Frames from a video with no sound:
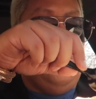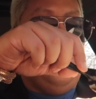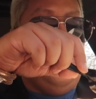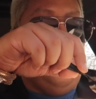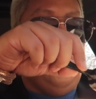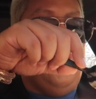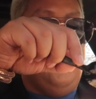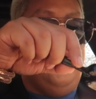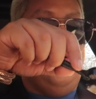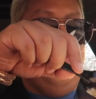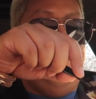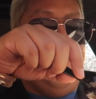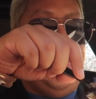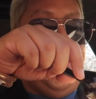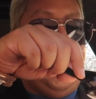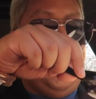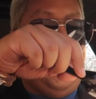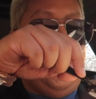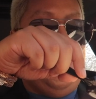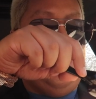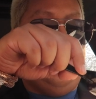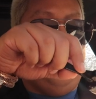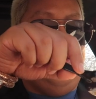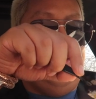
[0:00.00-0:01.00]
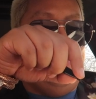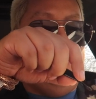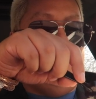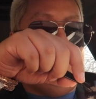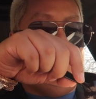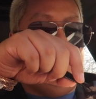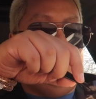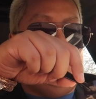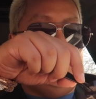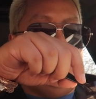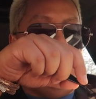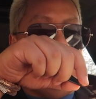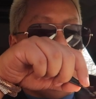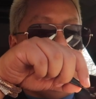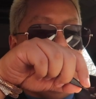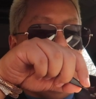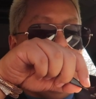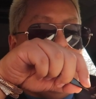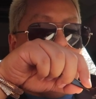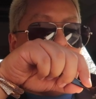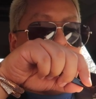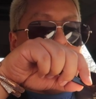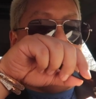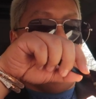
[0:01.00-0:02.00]
owned by this
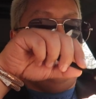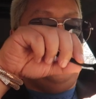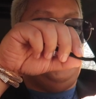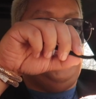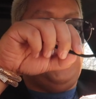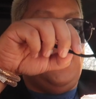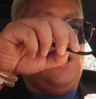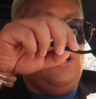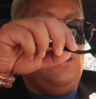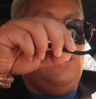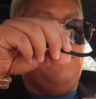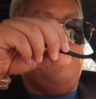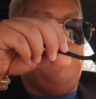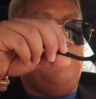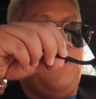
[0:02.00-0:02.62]
awesome Italian